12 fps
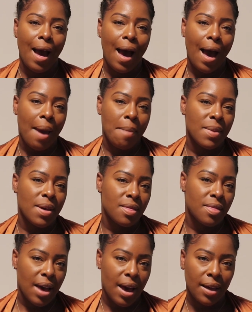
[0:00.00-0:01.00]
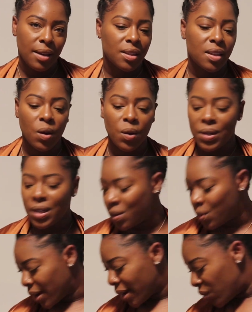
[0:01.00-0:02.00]
high mid thigh, so it
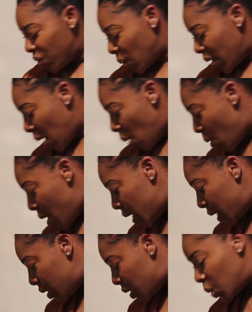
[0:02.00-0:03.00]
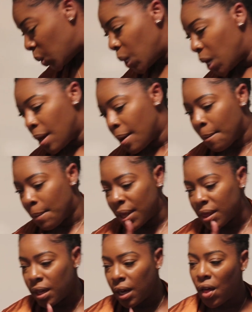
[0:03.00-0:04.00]
didn't work out the way I wanted it to.
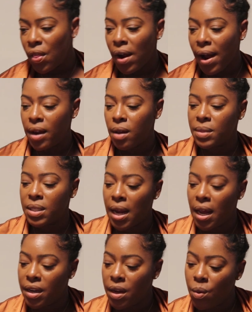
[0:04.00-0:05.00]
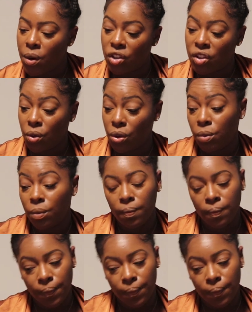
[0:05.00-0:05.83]
But the other items that I did want to show you,